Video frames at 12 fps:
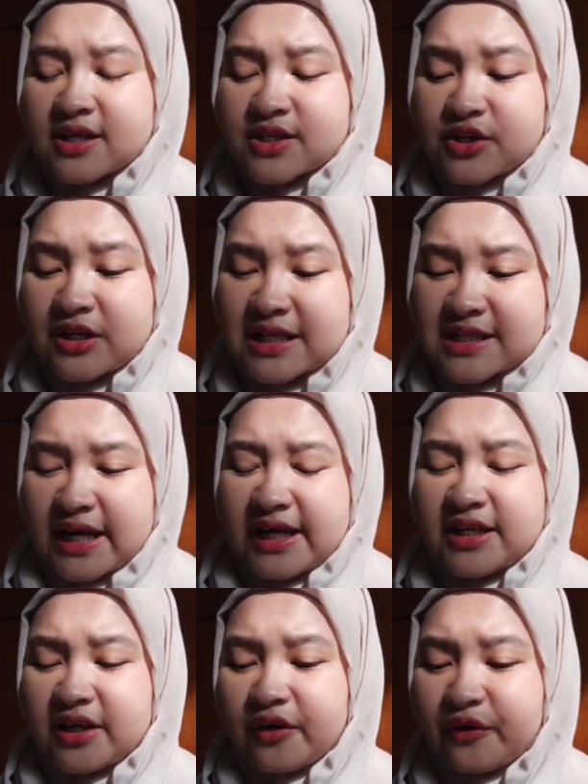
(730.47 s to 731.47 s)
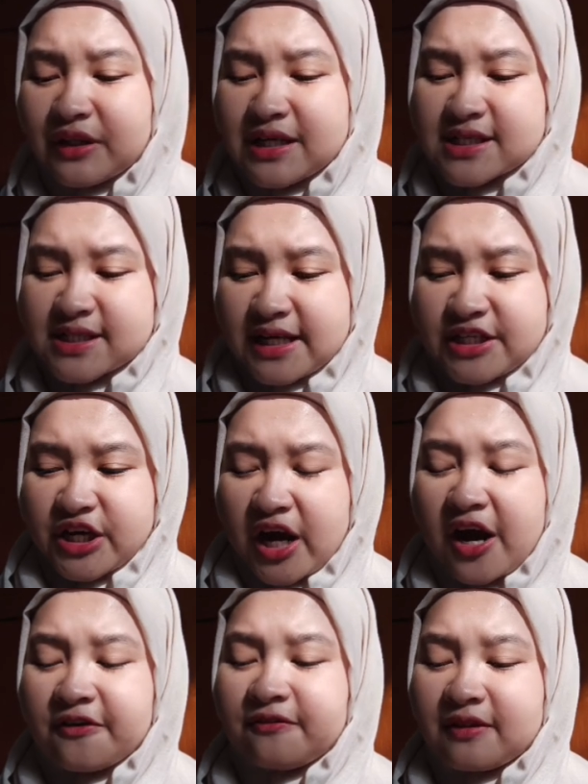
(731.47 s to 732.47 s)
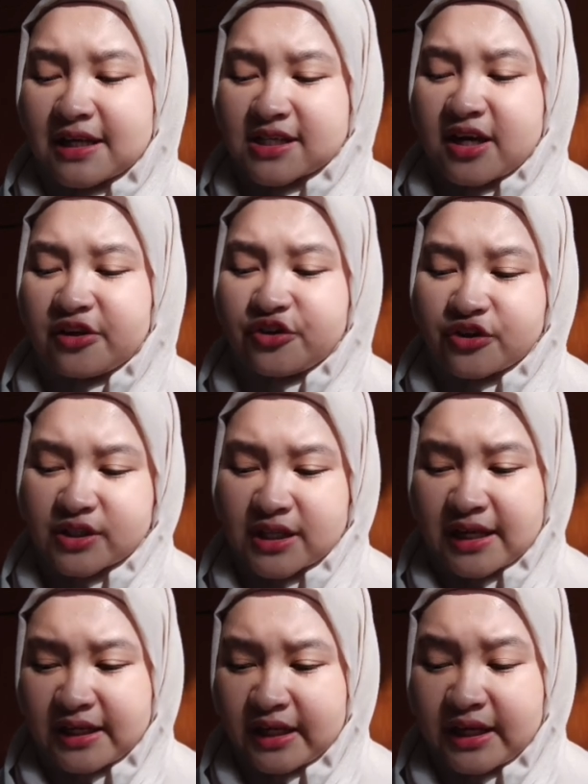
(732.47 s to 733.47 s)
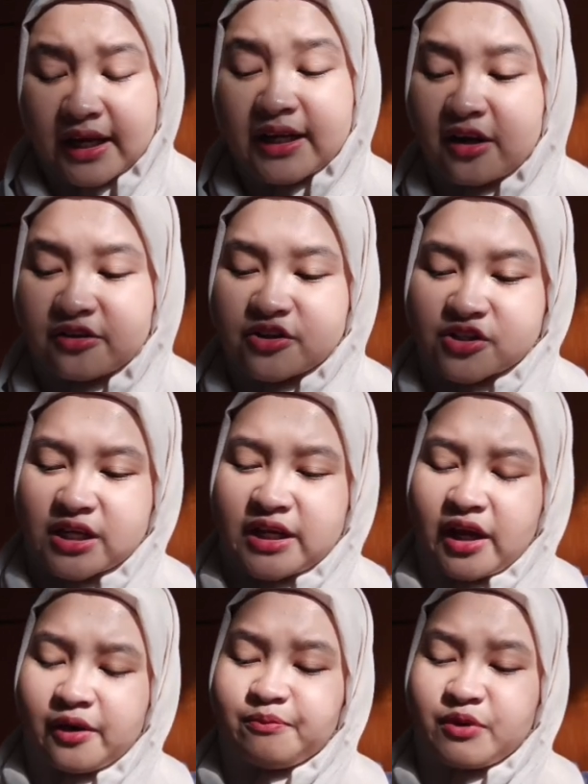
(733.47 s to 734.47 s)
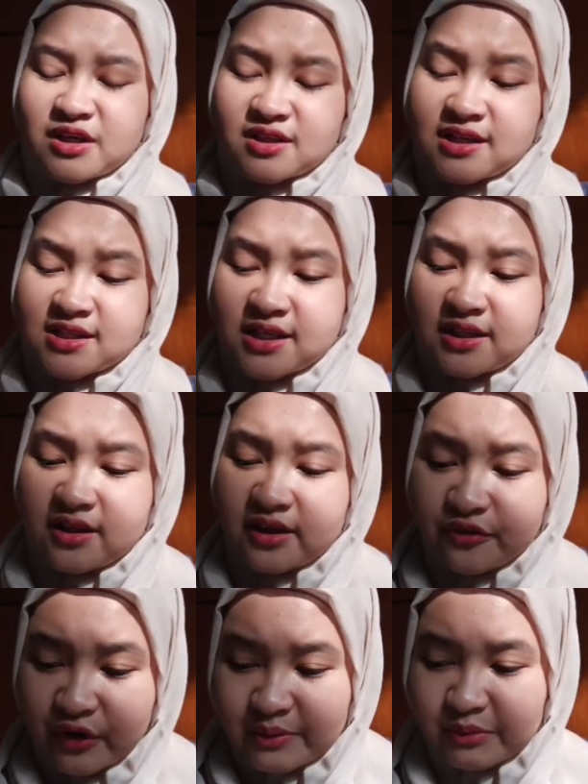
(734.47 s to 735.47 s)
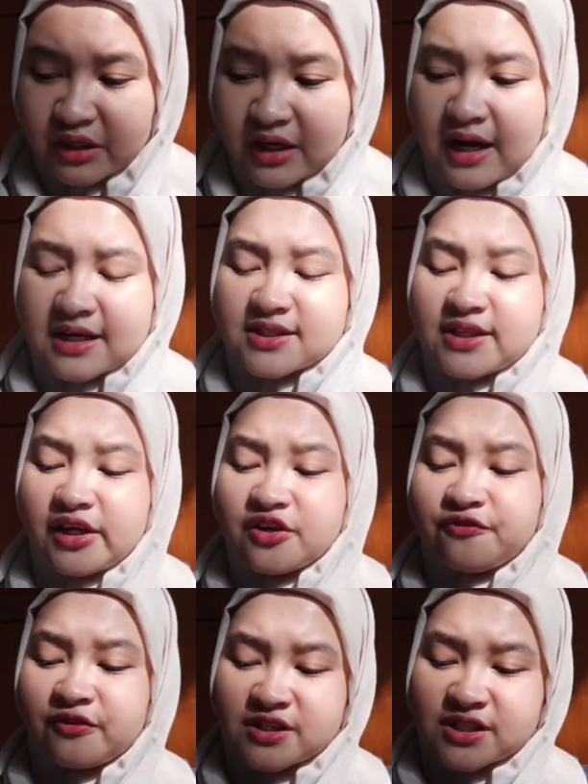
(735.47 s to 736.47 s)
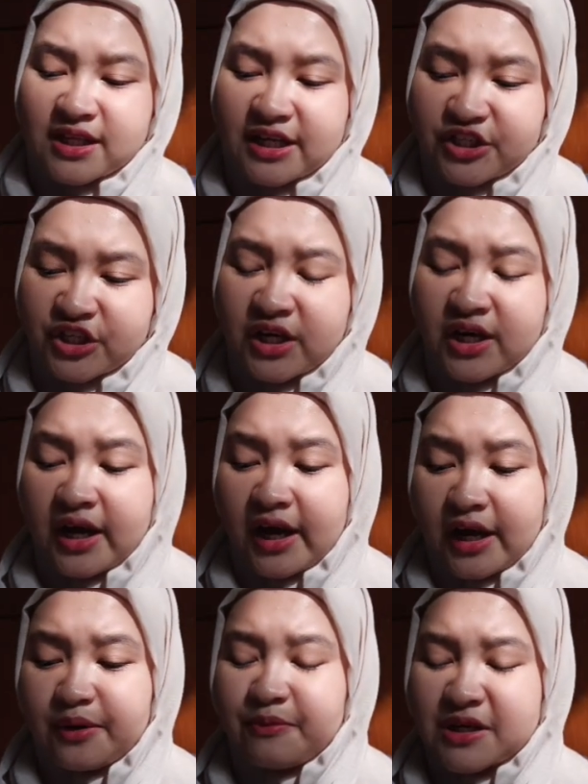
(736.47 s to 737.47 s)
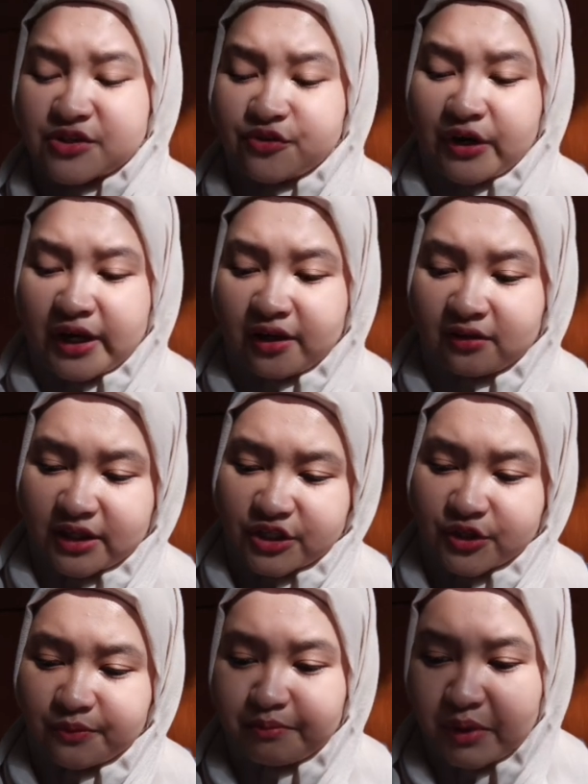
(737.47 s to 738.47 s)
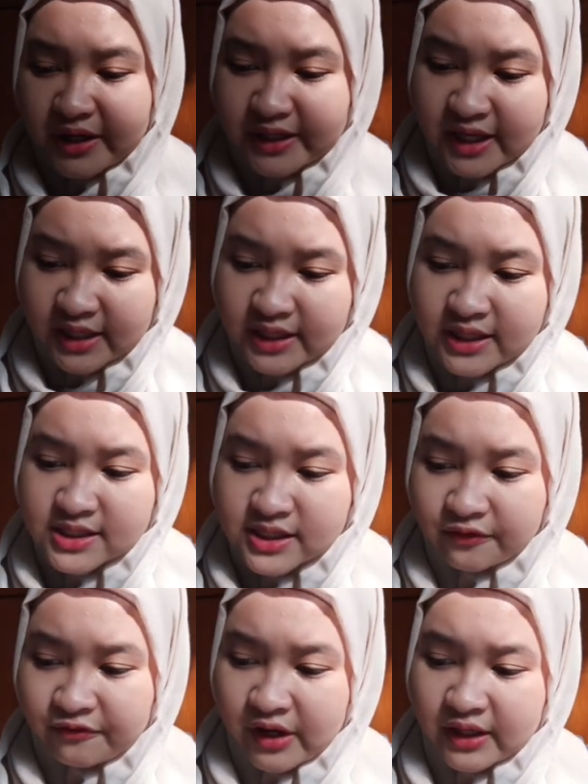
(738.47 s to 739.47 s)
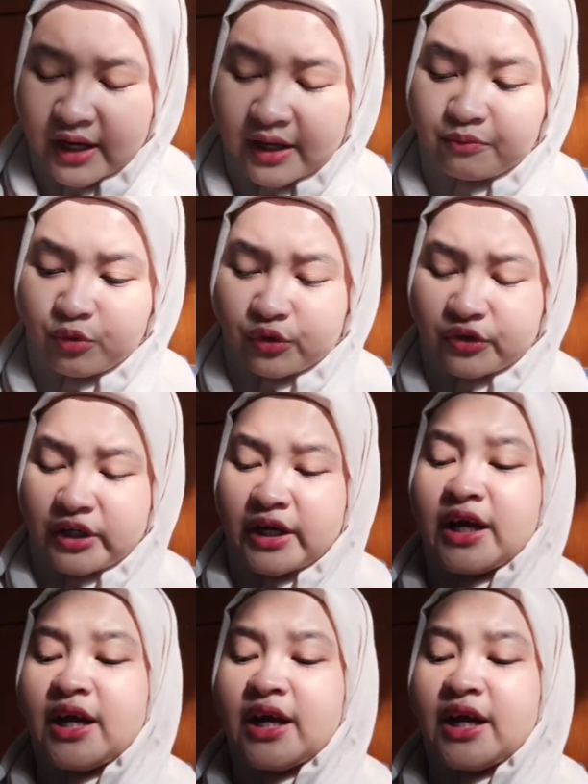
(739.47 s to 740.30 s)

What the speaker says: students in the early stage have less understanding and practicing grammar as their first stage in mastering English by Yani, Salvia and Putri.